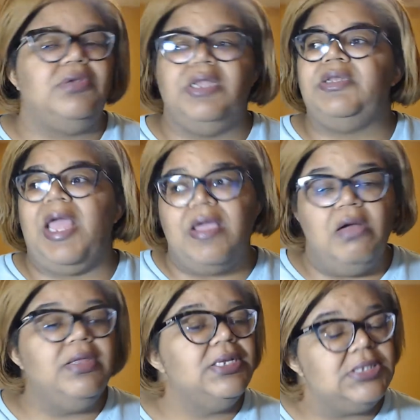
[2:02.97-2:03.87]
they
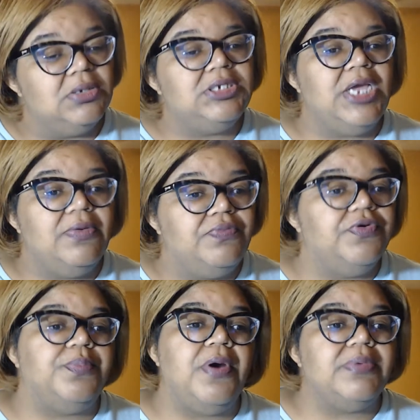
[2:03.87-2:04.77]
only associate for
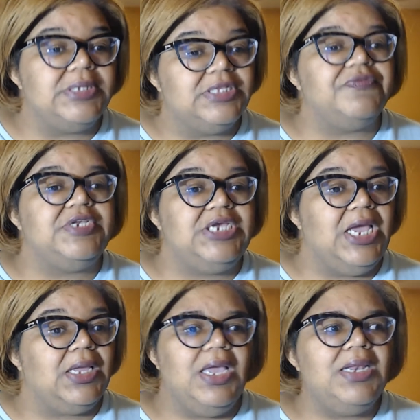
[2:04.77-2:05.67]
the purposes of a
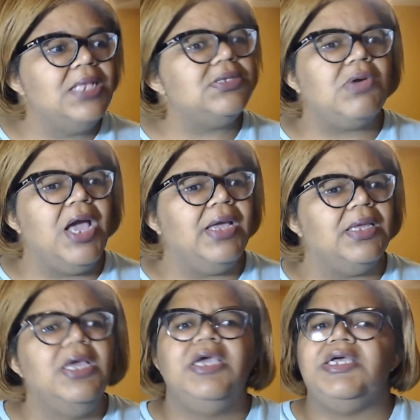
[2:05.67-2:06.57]
check. And that's okay.
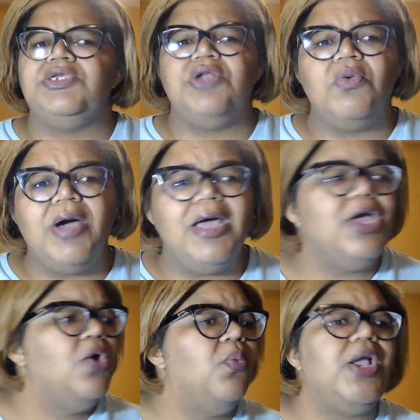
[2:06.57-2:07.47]
Because you know what?
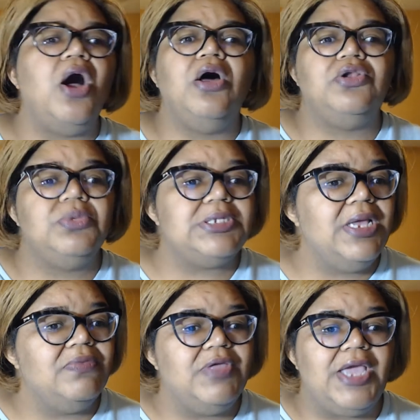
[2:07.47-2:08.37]
We all do the
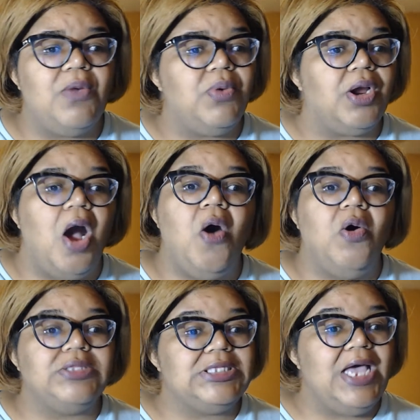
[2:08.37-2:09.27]
same thing at work
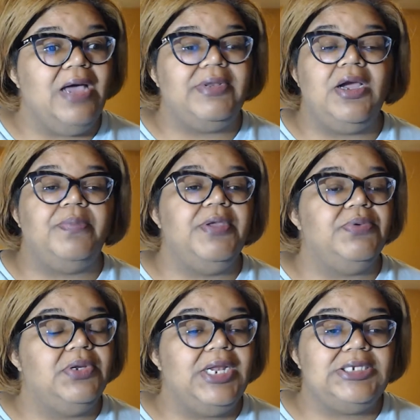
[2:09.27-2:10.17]
all the time. There are people
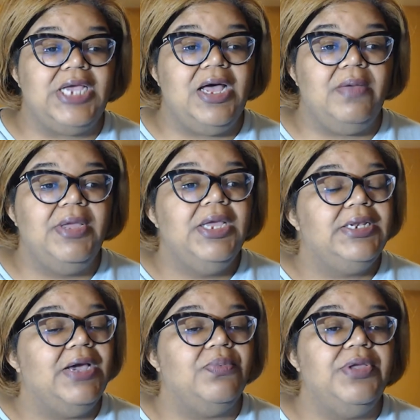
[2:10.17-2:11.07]
on our job
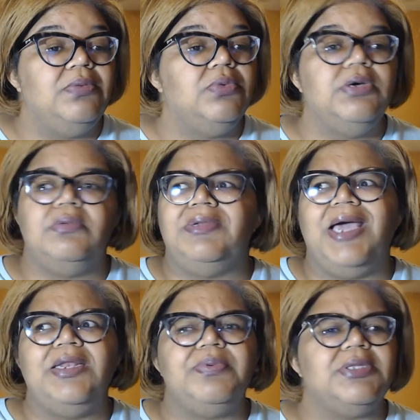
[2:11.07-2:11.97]
that we, well,
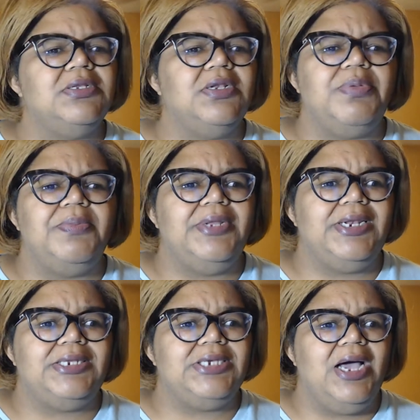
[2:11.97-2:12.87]
90% of the people at
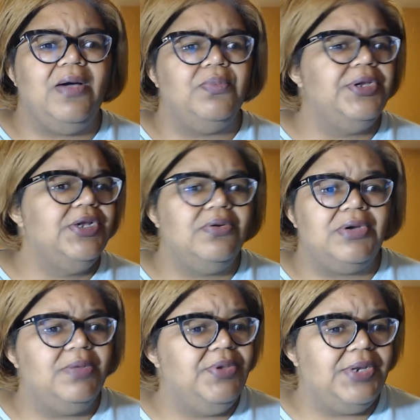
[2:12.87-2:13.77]
our job, we don't
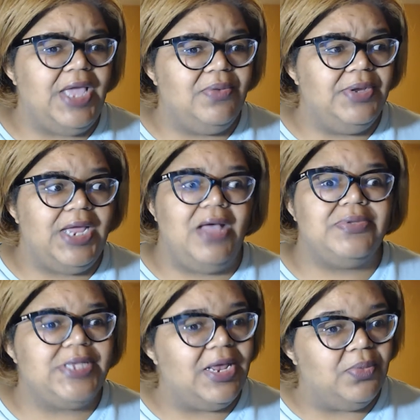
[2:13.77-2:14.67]
communicate with
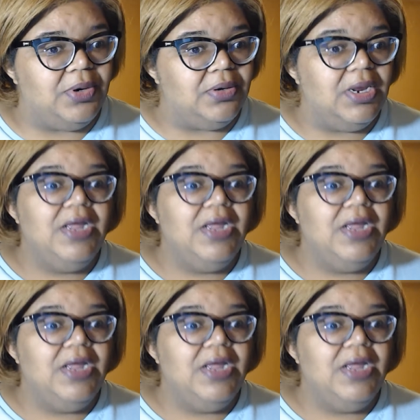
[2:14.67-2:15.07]
outside of work.